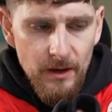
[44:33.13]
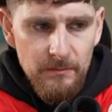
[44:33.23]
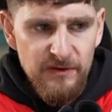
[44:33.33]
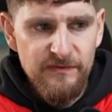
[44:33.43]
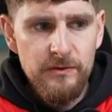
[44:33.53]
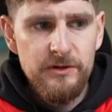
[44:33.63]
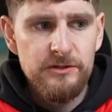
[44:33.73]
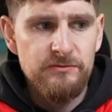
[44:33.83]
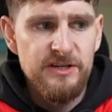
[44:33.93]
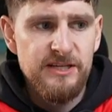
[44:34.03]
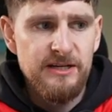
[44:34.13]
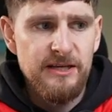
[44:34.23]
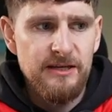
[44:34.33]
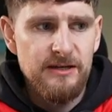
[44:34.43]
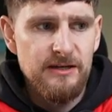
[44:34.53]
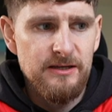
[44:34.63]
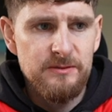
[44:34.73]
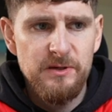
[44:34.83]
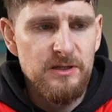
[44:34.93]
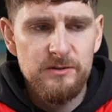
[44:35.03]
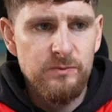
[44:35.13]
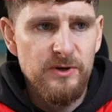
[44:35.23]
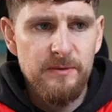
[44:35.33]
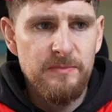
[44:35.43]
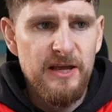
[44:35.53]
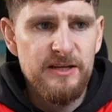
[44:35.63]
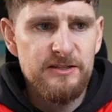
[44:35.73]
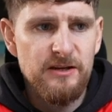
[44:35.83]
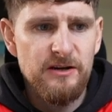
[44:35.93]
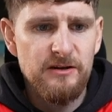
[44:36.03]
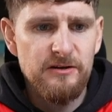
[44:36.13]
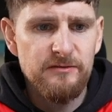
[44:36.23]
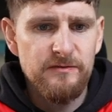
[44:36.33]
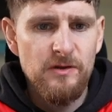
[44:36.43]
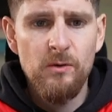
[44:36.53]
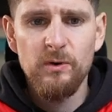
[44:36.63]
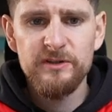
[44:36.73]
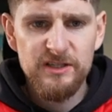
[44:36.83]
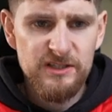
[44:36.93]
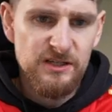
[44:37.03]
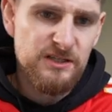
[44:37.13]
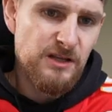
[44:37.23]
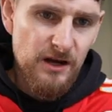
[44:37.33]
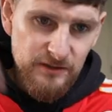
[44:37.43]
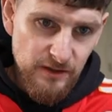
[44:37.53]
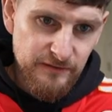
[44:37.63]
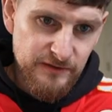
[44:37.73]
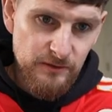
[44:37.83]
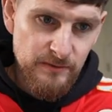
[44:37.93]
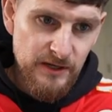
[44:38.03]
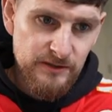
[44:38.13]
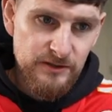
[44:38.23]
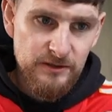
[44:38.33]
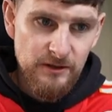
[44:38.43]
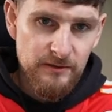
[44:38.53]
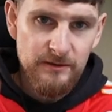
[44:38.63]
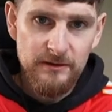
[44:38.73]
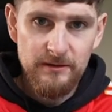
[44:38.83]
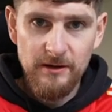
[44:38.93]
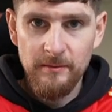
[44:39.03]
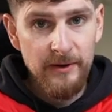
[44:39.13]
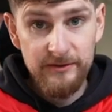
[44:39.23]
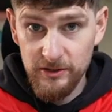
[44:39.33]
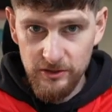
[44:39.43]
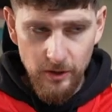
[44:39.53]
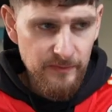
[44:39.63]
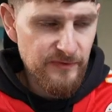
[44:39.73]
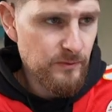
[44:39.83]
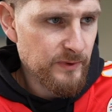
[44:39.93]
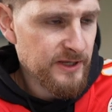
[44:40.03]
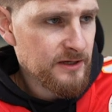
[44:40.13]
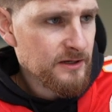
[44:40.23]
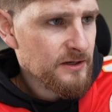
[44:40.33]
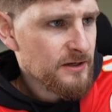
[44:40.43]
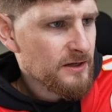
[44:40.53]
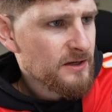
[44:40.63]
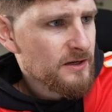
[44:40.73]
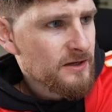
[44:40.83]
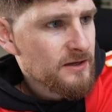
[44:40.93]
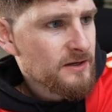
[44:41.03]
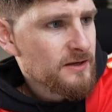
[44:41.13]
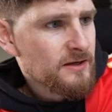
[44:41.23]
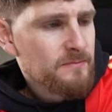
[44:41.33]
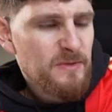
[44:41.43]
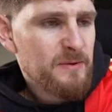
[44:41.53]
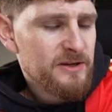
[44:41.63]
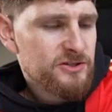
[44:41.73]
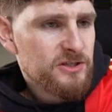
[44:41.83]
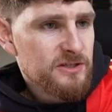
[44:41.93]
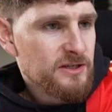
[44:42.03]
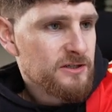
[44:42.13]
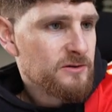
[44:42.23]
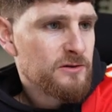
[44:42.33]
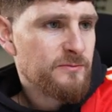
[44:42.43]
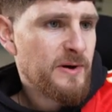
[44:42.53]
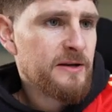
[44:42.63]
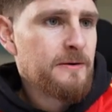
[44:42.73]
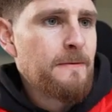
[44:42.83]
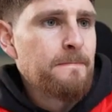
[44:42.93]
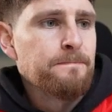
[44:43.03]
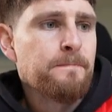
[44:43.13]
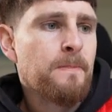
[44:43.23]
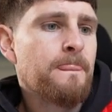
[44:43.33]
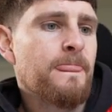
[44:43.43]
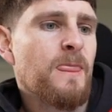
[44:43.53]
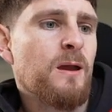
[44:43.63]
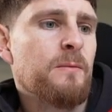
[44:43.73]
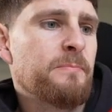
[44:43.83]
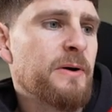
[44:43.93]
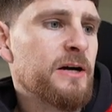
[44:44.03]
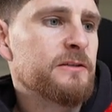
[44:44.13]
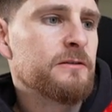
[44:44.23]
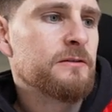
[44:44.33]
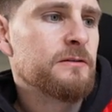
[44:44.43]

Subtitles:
my focus recently has been in this weird place of not wanting to start off too much, knowing that I'm about to stop for a week. Maybe that's just an excuse of mine. But